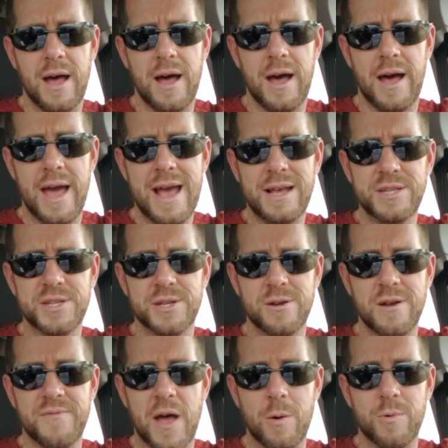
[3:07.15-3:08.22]
I asked
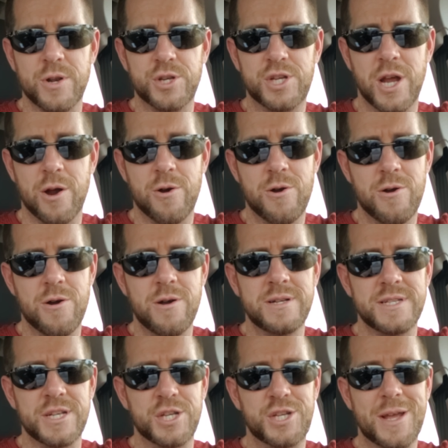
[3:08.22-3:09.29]
her if I were to share her,
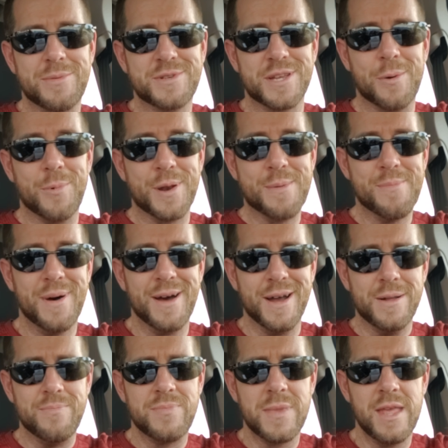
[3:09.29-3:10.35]
did she have someone in
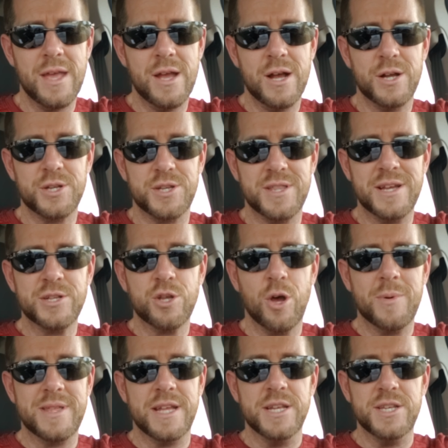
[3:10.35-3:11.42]
mind? She then
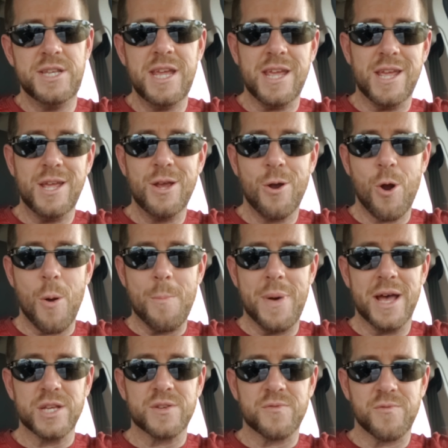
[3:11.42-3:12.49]
told me that D, her
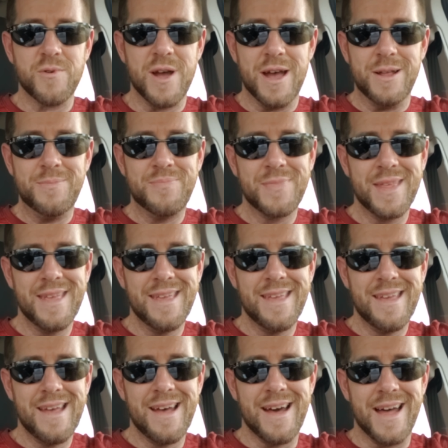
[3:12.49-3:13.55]
best friend,
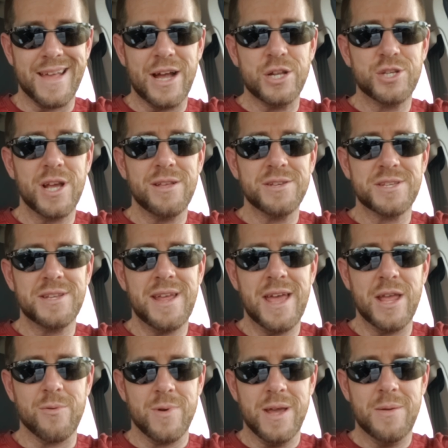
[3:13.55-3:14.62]
I got jealous and
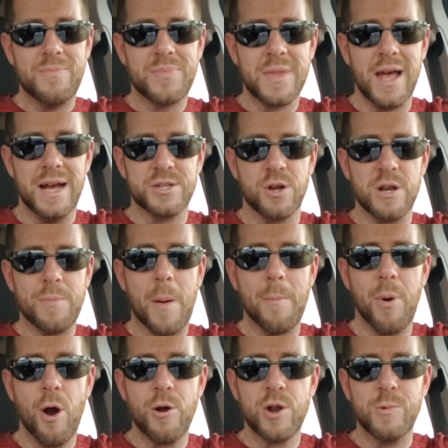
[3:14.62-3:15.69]
angry. I started
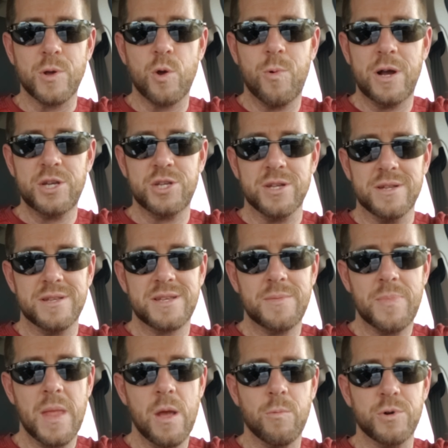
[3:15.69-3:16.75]
bombarding her with
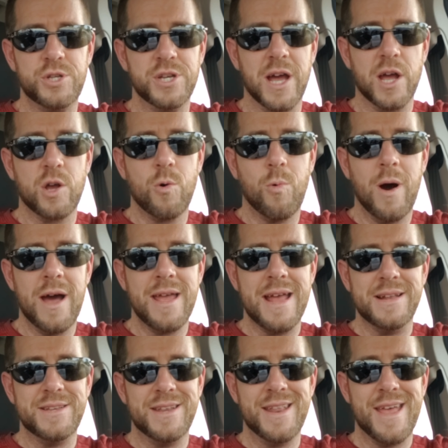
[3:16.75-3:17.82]
questions when she got
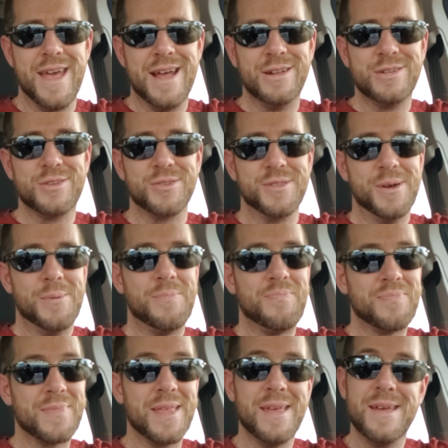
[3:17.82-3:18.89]
quiet and didn't answer them.
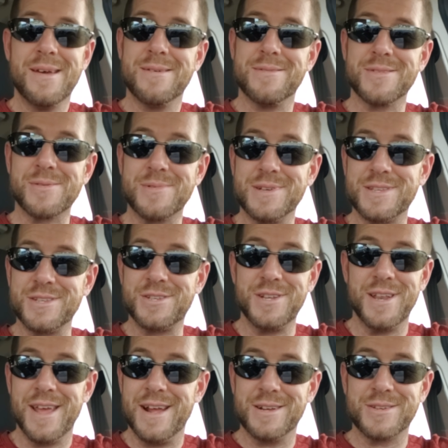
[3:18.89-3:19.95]
Well, the reason she
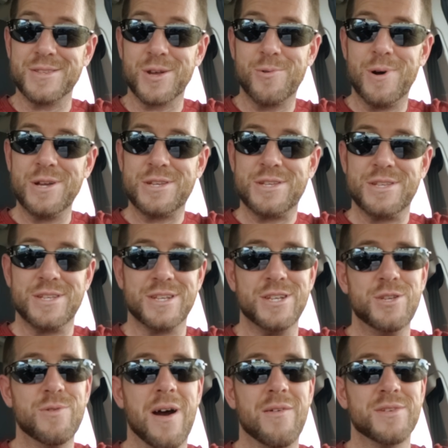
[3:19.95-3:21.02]
didn't answer the questions is
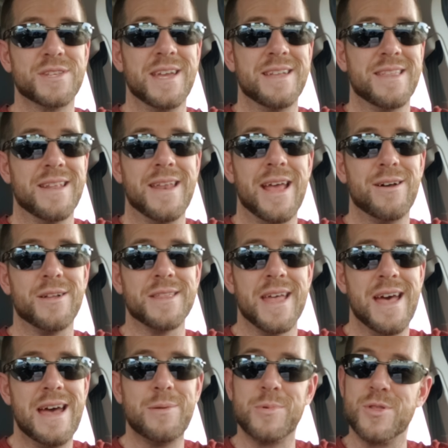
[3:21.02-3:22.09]
because you obviously hit the nail on the
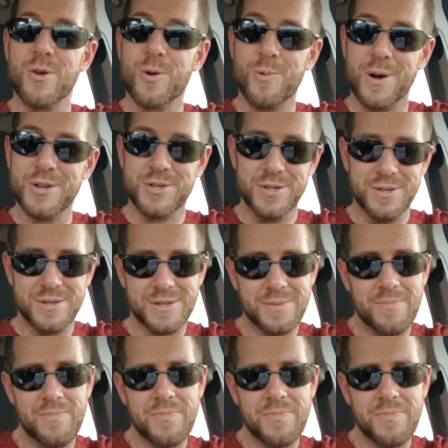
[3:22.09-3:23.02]
head with your questions